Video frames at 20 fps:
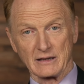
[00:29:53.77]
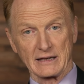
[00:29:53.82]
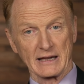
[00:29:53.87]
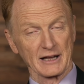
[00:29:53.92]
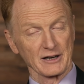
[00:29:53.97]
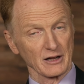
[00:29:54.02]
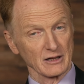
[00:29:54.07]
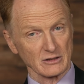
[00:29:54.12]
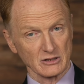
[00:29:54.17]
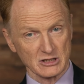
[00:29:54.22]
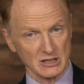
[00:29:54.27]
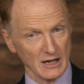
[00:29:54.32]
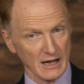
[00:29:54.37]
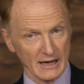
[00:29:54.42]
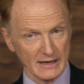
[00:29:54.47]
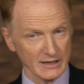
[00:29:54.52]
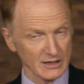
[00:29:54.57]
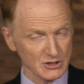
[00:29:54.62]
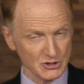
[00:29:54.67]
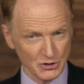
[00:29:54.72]
cannot
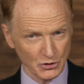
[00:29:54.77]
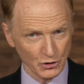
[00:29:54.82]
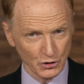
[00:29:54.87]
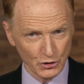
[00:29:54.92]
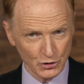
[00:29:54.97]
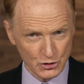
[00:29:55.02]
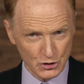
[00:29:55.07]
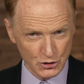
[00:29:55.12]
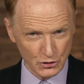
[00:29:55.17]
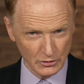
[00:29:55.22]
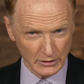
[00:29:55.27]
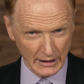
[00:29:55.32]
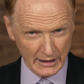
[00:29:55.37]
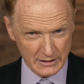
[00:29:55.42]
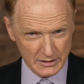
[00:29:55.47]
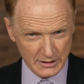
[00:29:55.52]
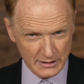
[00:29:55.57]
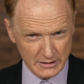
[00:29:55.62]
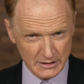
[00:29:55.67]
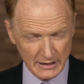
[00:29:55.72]
tie his or her
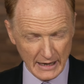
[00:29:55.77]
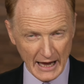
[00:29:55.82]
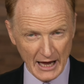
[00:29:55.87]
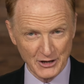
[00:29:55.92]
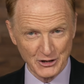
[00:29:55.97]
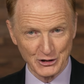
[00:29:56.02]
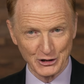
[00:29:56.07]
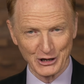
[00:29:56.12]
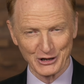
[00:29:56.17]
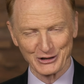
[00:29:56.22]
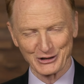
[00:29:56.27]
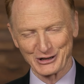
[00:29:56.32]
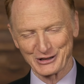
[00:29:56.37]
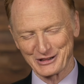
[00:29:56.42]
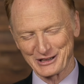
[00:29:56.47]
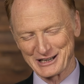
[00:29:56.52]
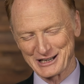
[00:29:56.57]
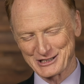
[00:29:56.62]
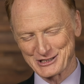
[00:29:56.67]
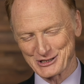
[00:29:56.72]
shoelaces, and you go, oh,
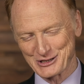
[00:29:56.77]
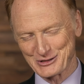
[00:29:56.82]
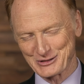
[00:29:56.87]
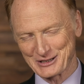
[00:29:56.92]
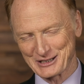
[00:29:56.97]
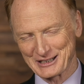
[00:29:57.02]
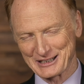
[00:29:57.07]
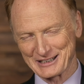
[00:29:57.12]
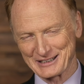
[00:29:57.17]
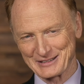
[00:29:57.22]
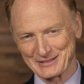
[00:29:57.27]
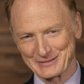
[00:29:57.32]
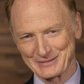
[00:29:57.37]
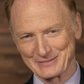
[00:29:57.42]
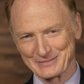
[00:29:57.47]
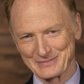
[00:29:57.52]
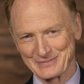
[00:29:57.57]
that's okay.